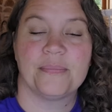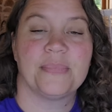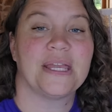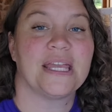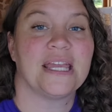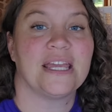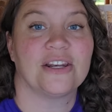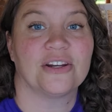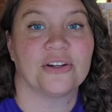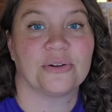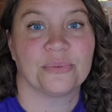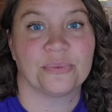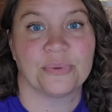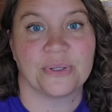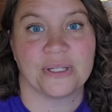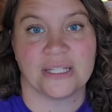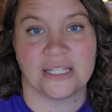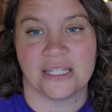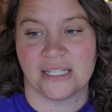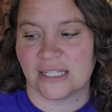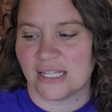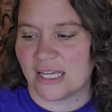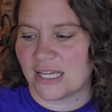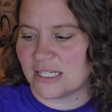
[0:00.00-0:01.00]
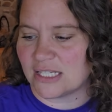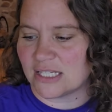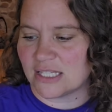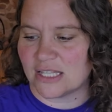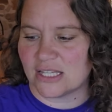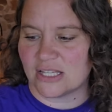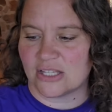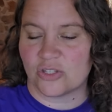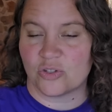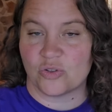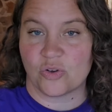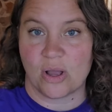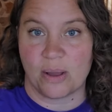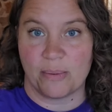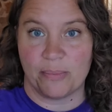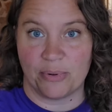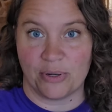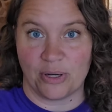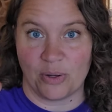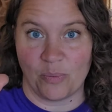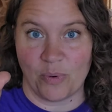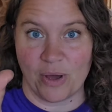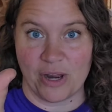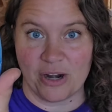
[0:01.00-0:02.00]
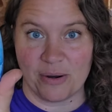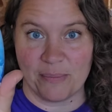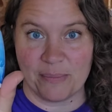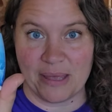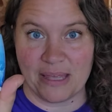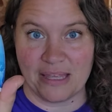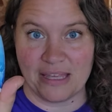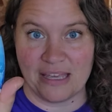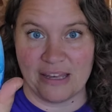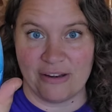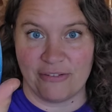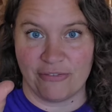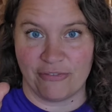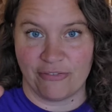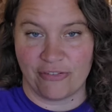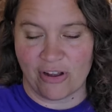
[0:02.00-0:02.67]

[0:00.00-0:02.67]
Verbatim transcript: Peter really liked the strawberry watermelon